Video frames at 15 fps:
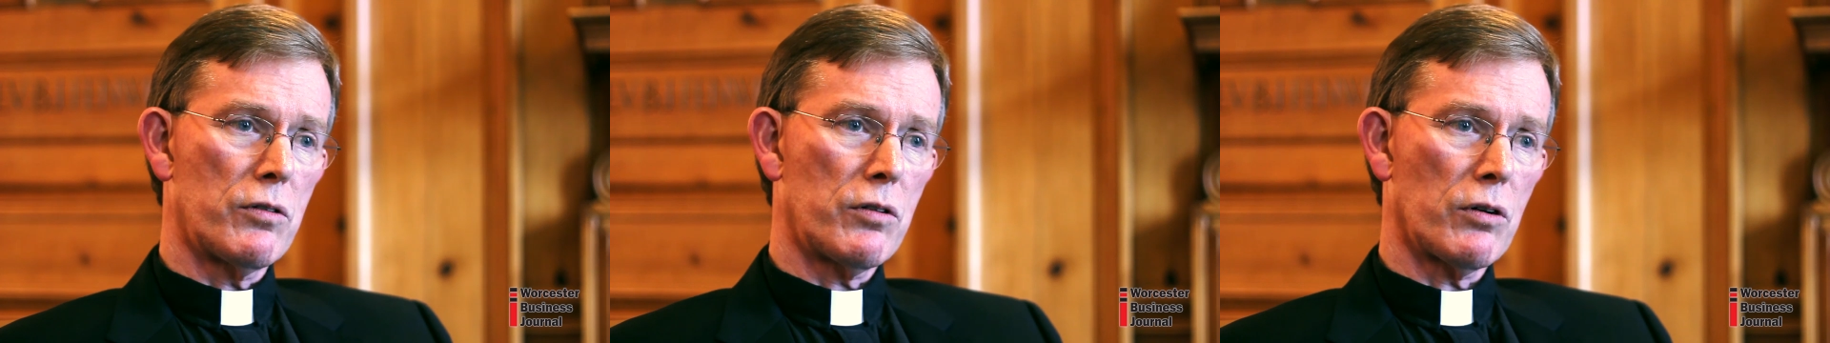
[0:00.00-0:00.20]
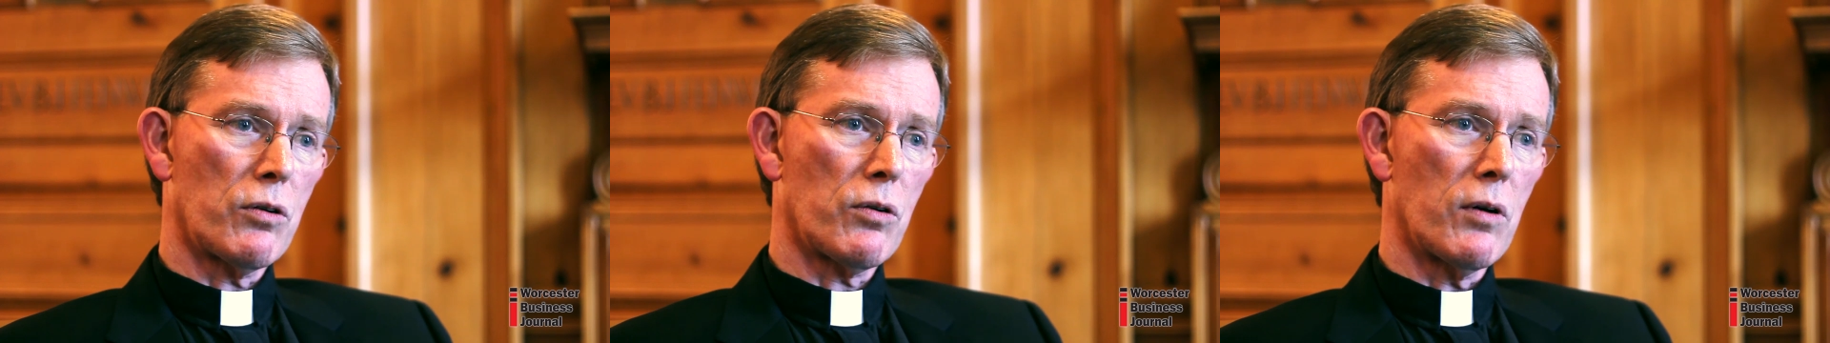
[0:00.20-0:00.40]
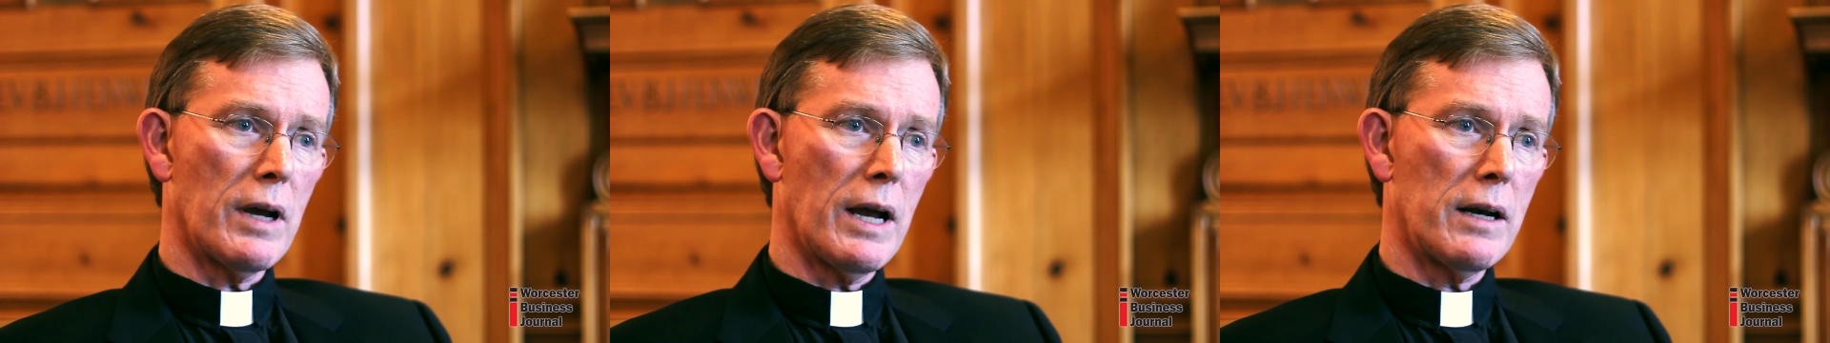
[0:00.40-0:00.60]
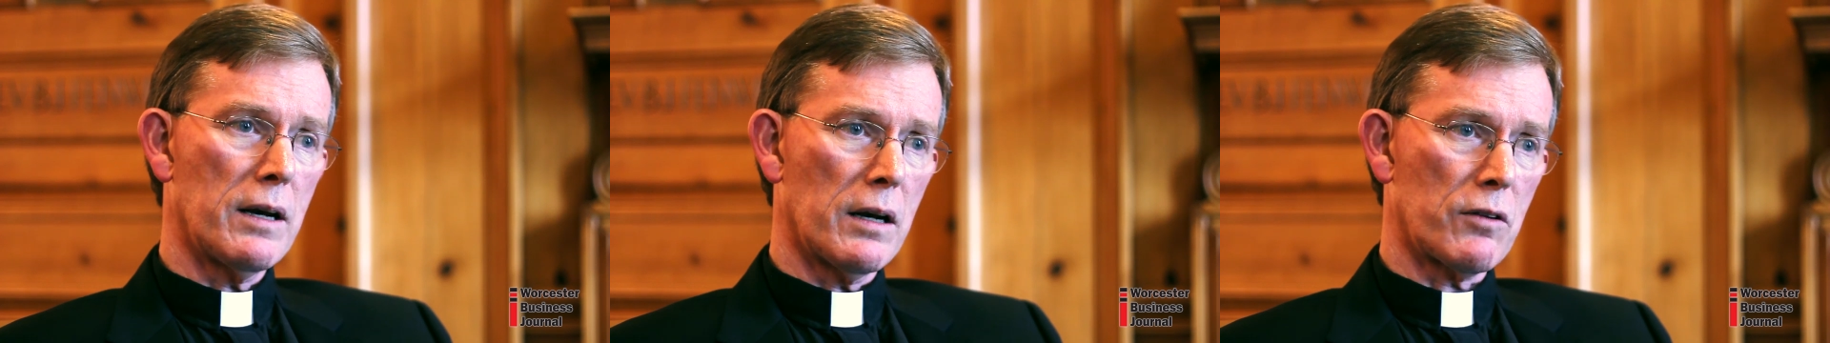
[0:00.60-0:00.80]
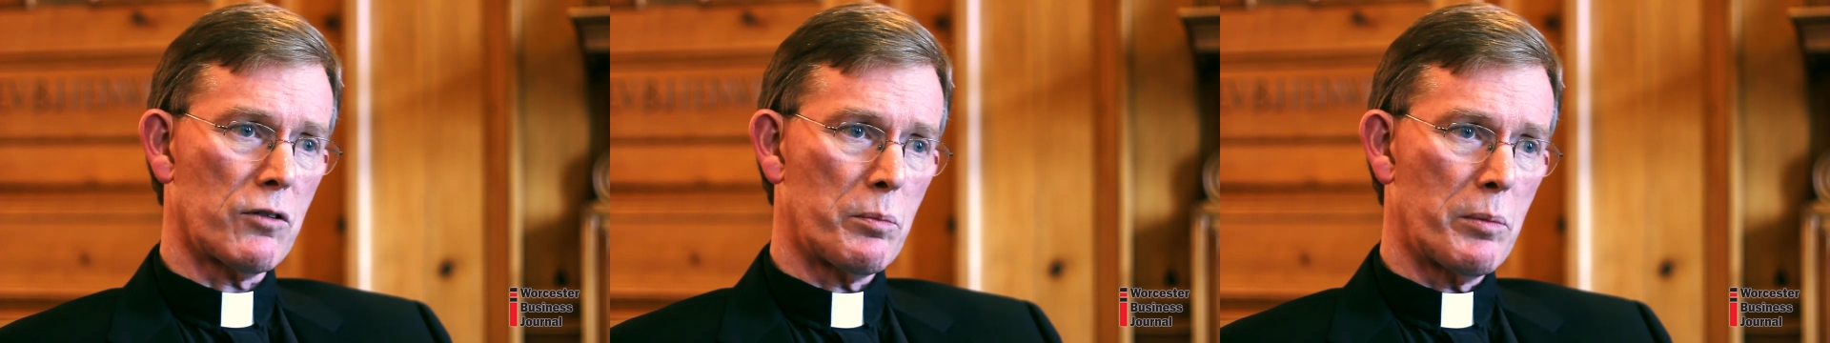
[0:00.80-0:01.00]
to create
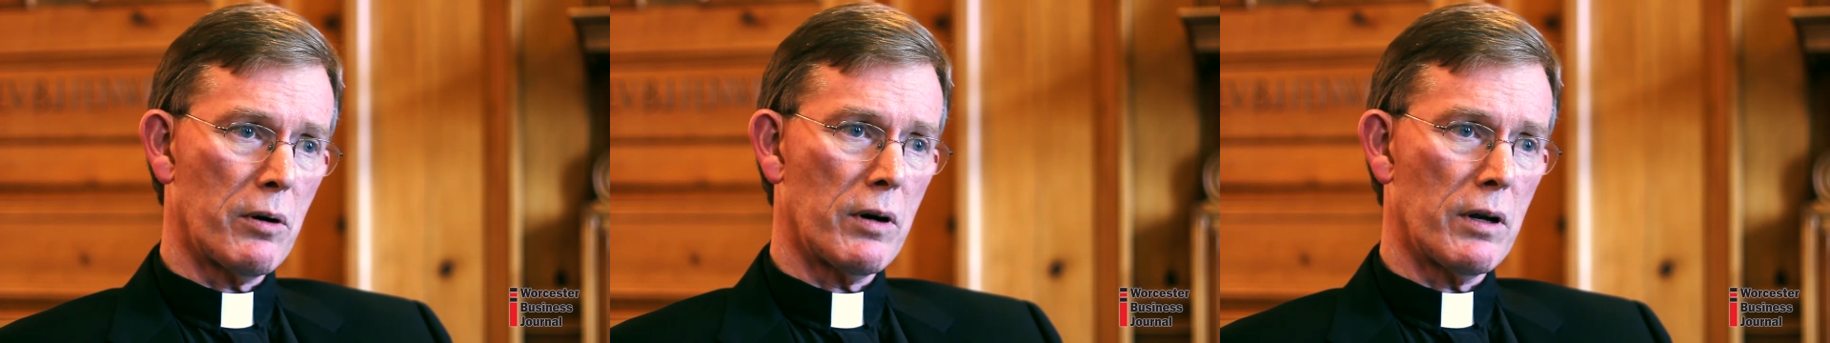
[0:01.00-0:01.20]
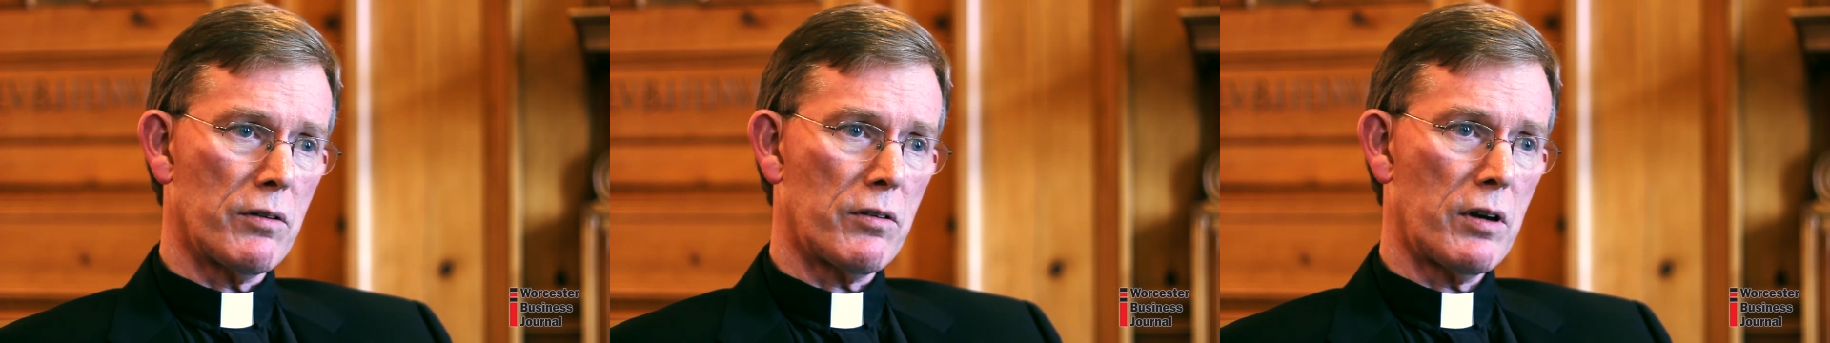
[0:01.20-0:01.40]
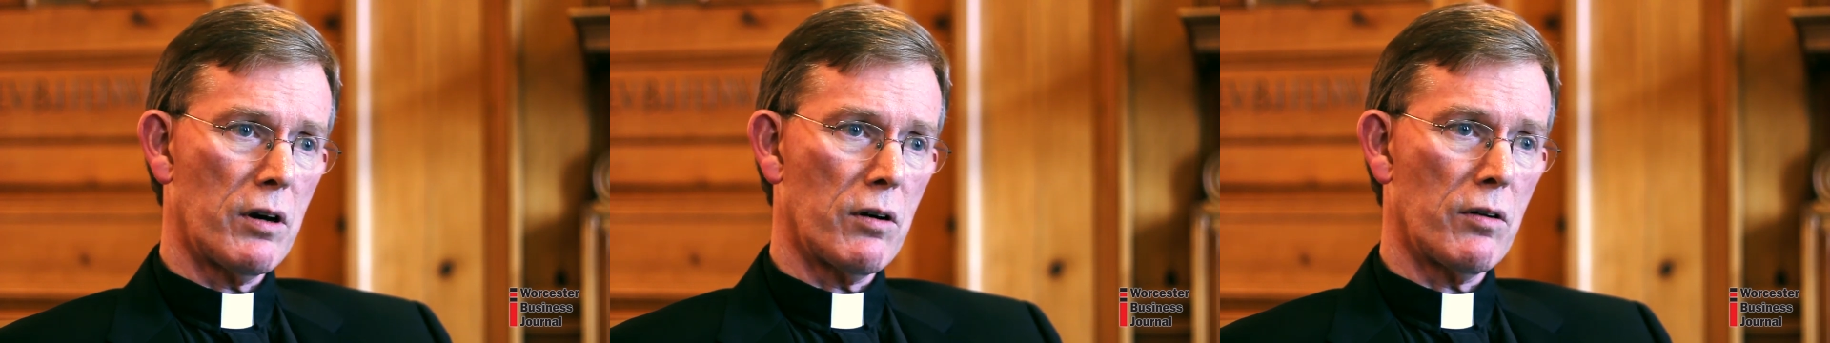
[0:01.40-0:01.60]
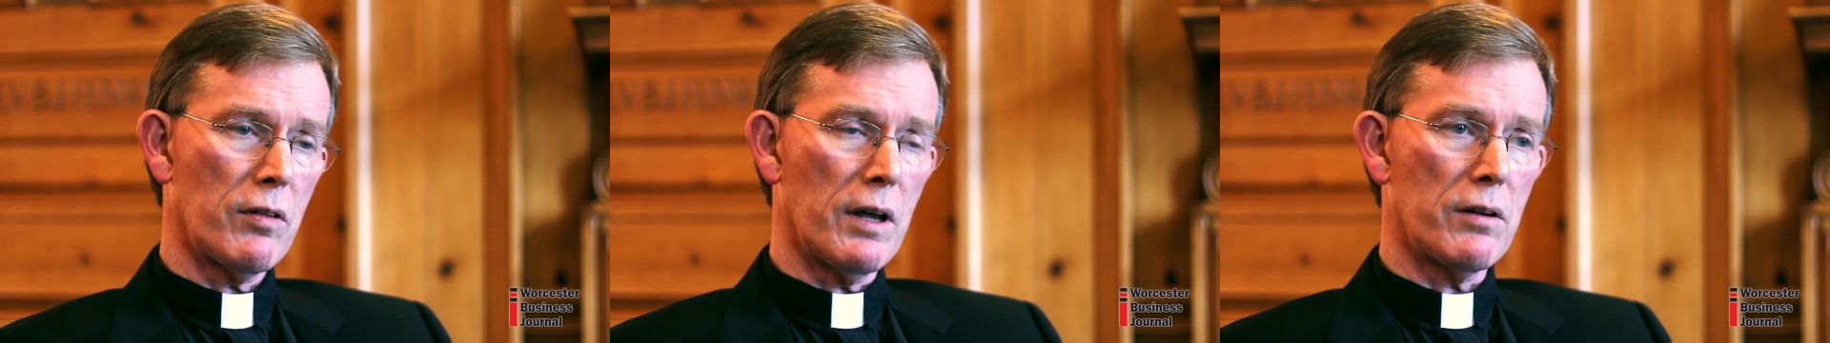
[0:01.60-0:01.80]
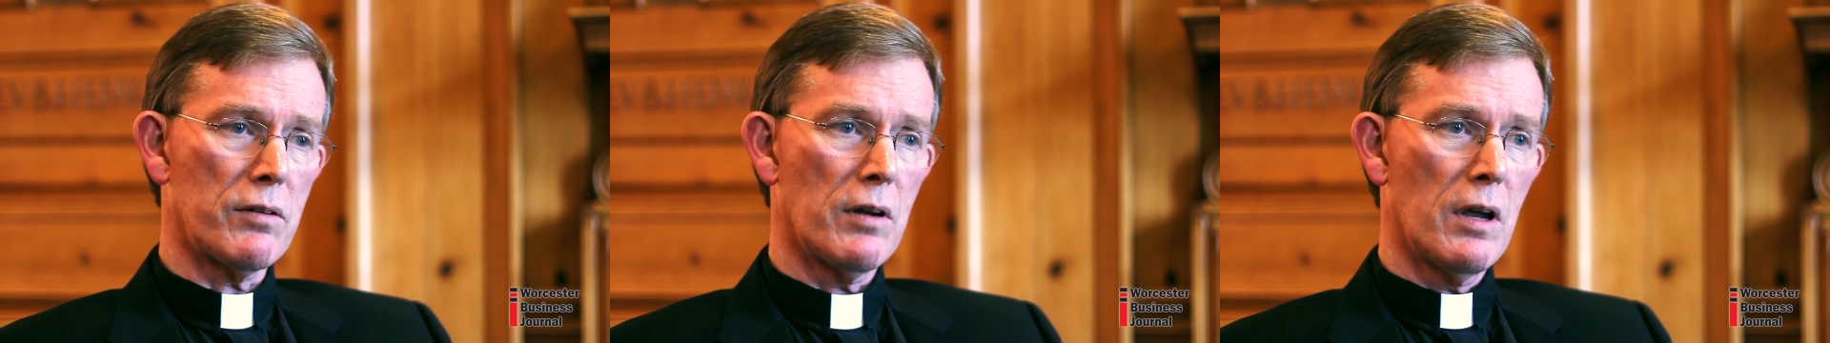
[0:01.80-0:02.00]
an experience here
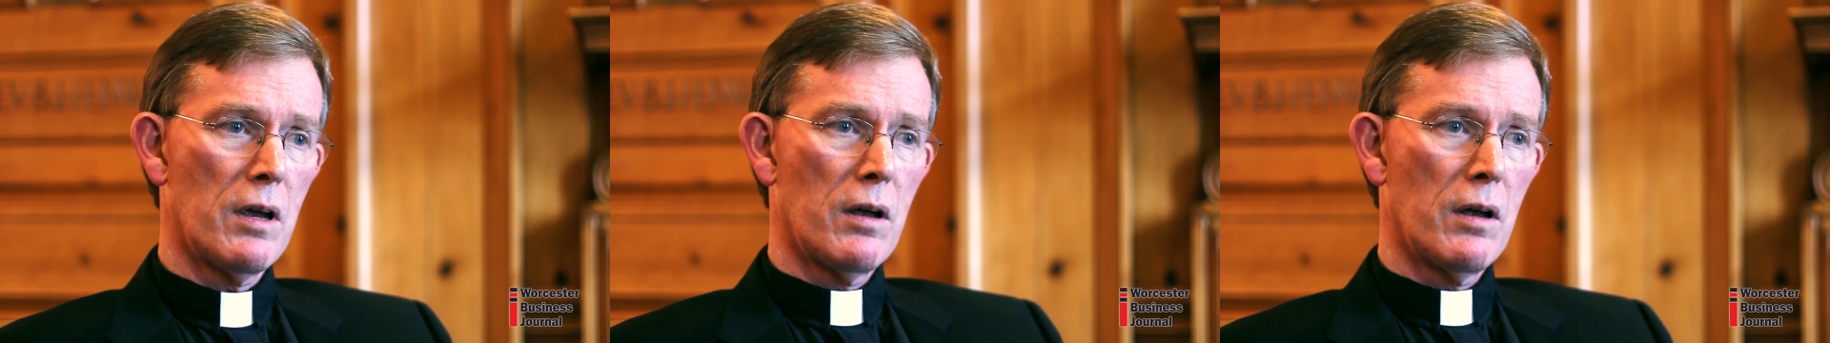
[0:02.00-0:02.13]
that's